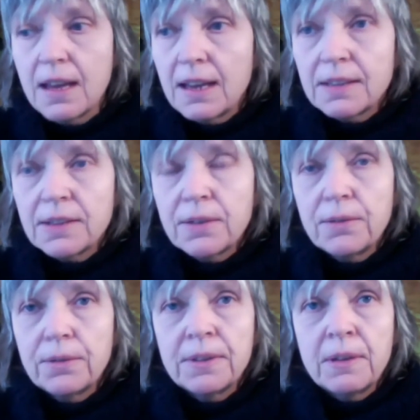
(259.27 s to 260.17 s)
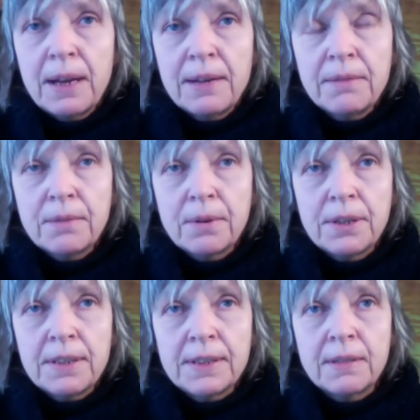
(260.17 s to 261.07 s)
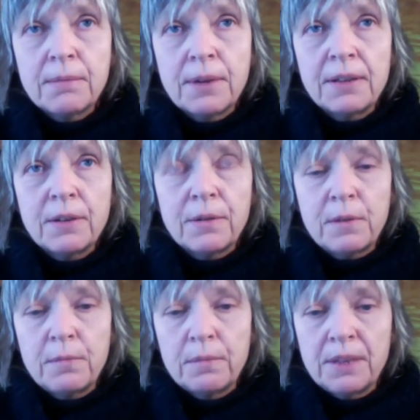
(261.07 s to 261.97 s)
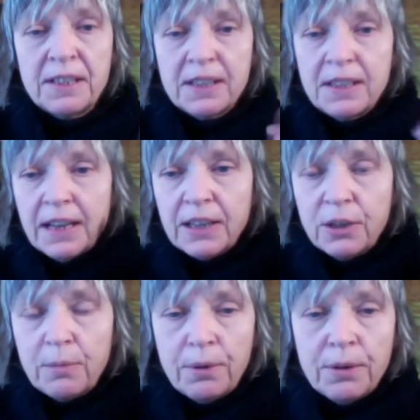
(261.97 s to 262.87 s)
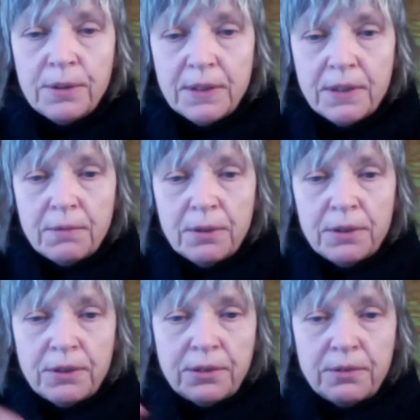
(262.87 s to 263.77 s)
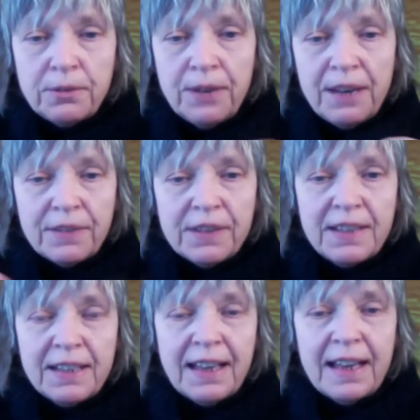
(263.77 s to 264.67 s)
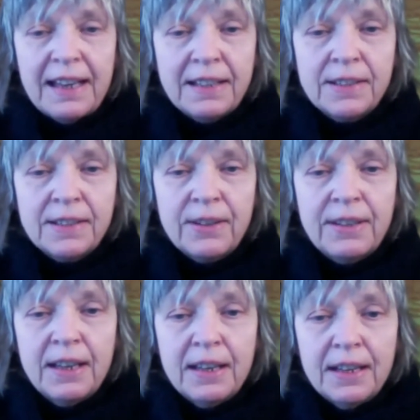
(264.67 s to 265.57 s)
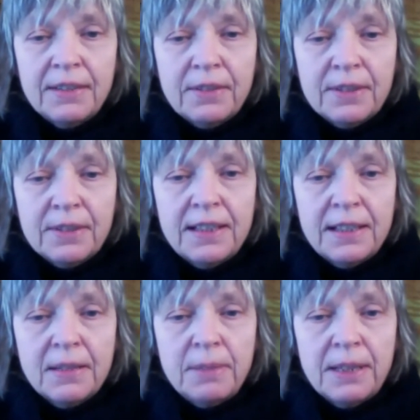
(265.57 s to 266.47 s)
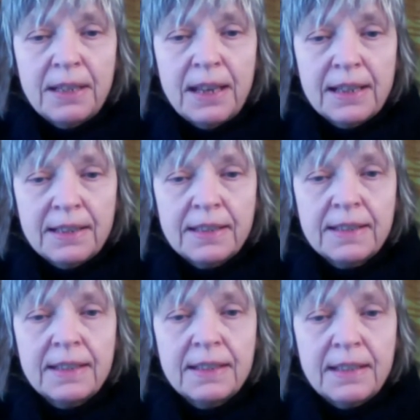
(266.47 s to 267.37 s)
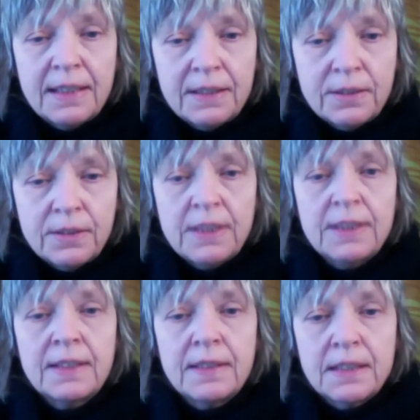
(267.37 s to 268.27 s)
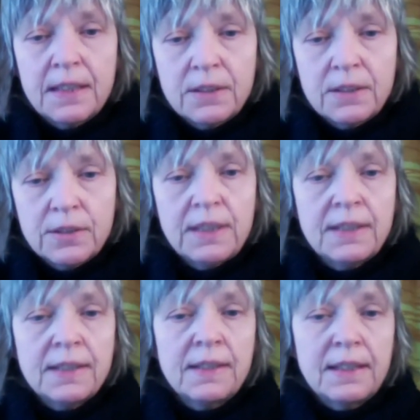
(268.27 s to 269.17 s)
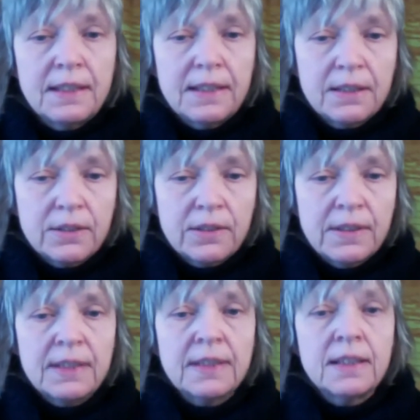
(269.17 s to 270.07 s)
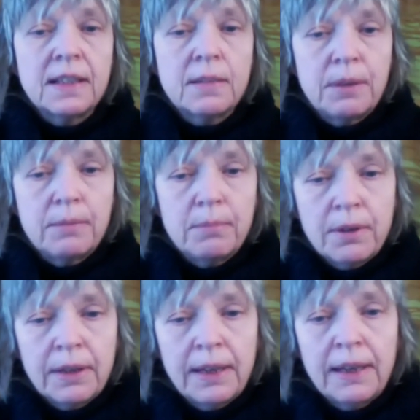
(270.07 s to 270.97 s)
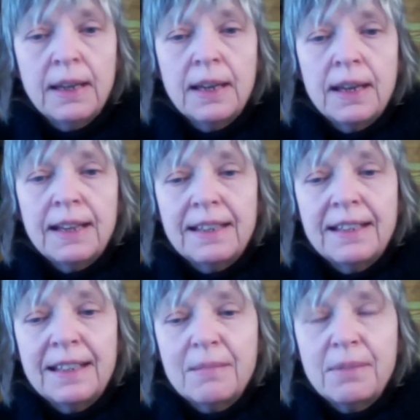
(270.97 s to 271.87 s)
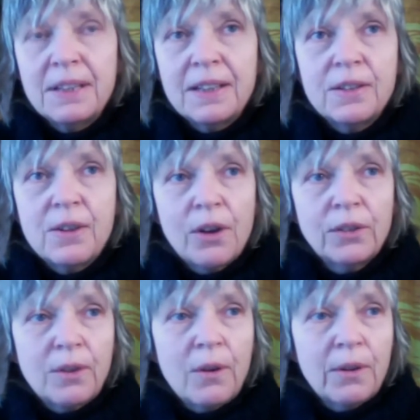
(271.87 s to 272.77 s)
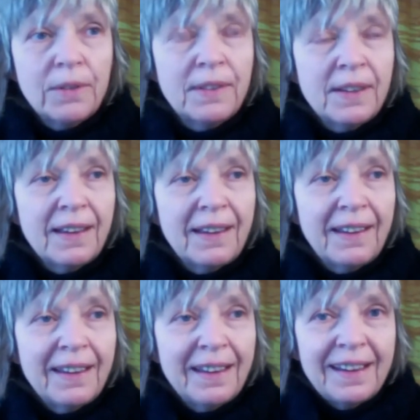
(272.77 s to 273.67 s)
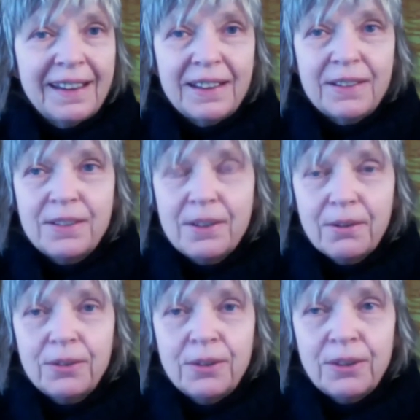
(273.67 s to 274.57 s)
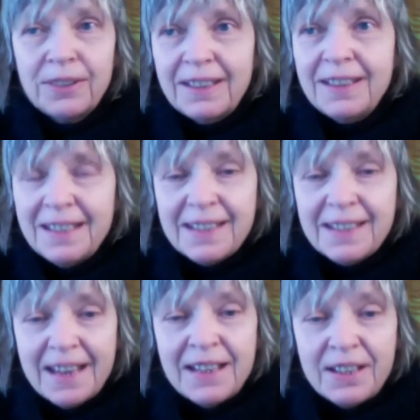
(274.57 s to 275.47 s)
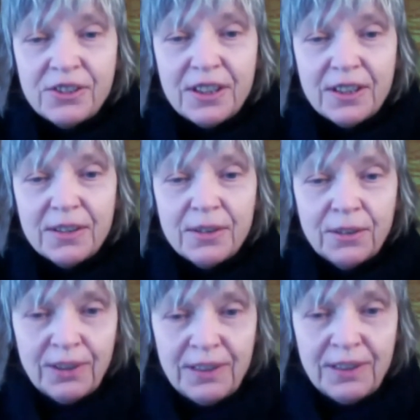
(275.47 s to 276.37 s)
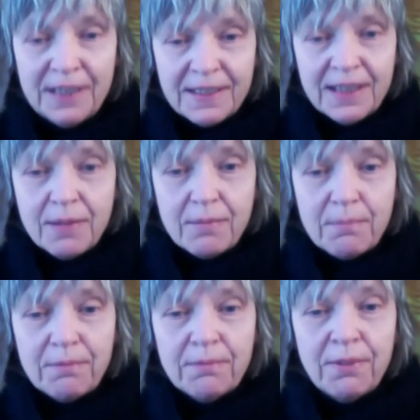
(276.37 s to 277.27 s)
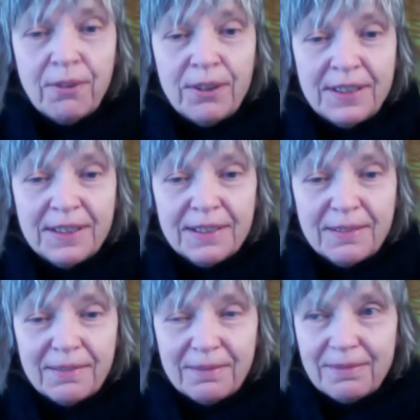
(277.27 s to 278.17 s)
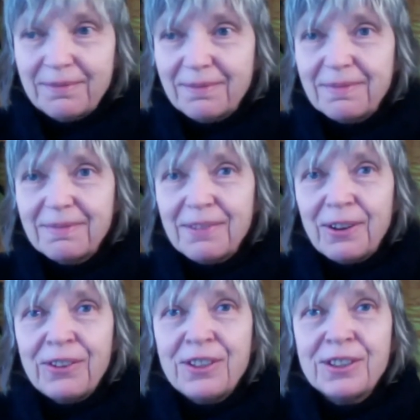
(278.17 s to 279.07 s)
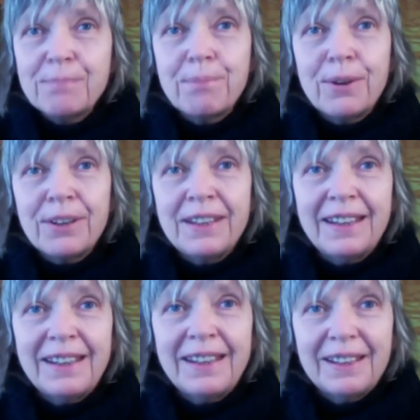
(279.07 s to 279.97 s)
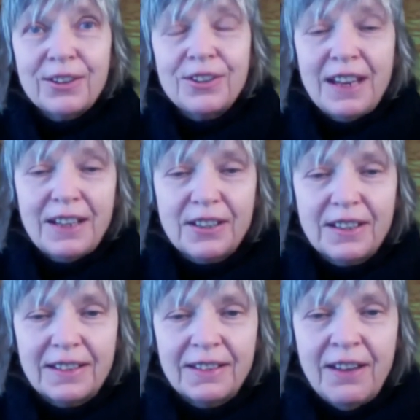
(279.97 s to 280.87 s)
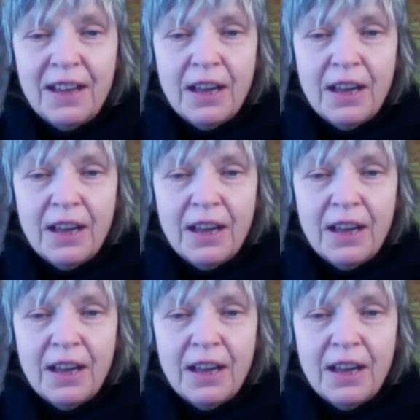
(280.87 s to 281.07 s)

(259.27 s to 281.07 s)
So the one voice, the one of the intellectual person who wanted to do everything right and so on, it was a little bit like this. He tells you this, and he tells you this, and then he tells you this, a little bit boring, and a little bit not on the, not in his energy, not on his voice, on his body connection, no?